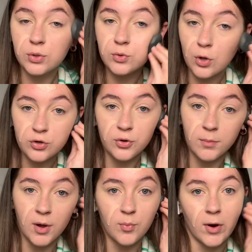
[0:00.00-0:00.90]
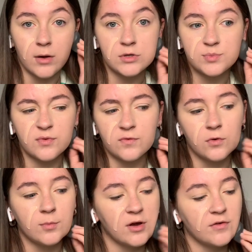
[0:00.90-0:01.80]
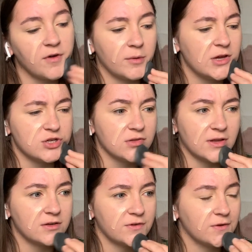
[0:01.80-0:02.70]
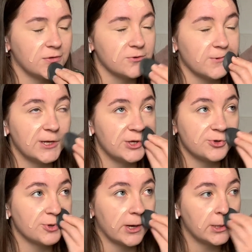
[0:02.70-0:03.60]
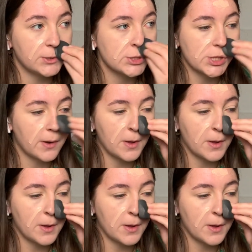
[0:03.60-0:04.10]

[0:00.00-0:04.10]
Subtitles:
not doing my brows before my foundation. That just feels really strange.